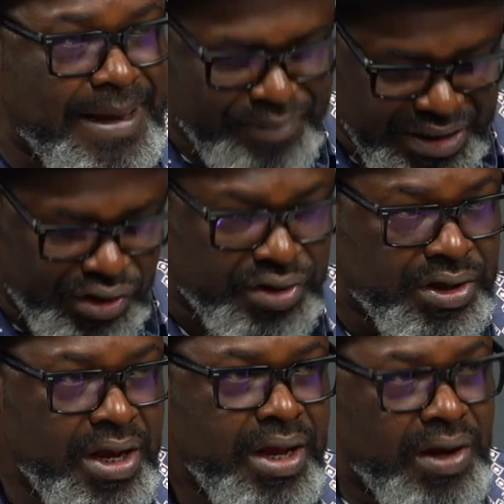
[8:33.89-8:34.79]
measures,
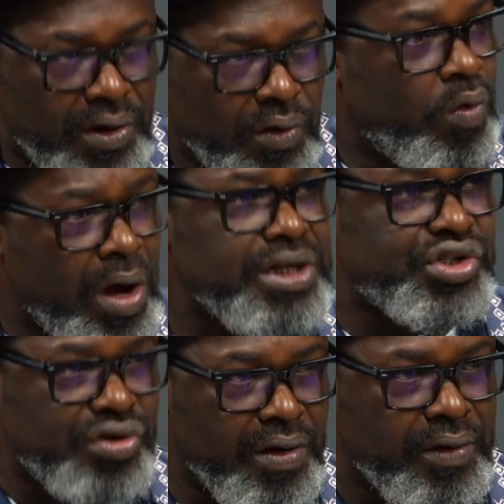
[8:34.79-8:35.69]
what
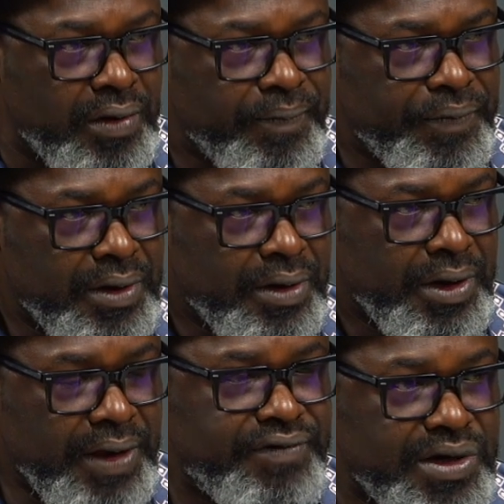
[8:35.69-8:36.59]
is wrong
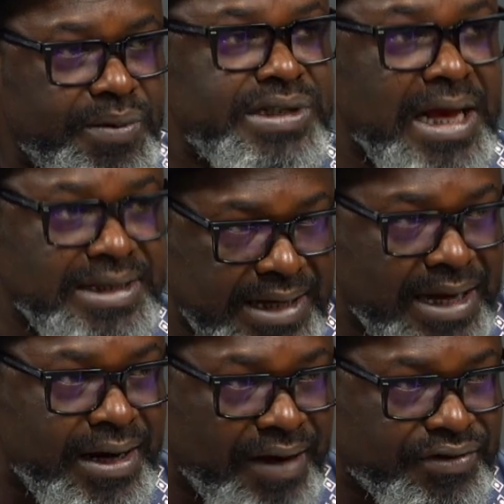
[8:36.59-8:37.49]
if Tinubu sells his
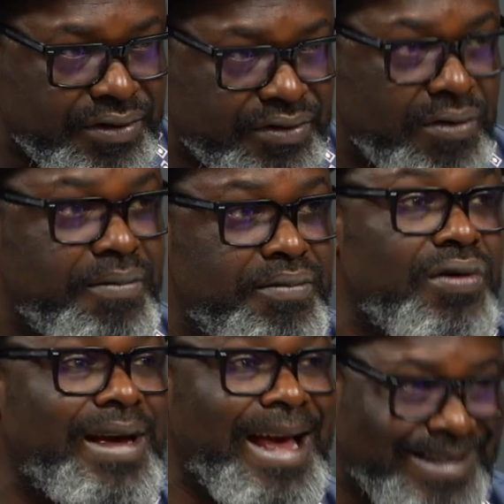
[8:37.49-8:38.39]
aircraft
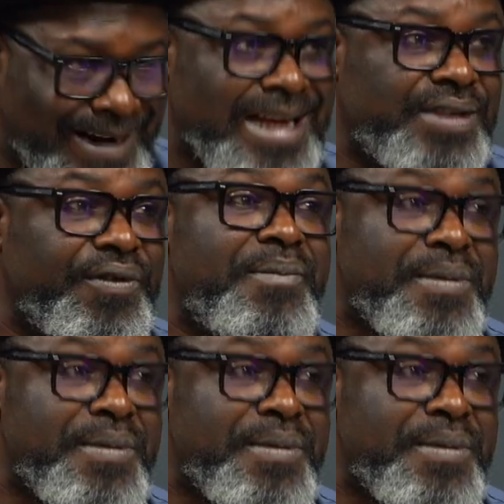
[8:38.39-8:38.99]
to get rice for people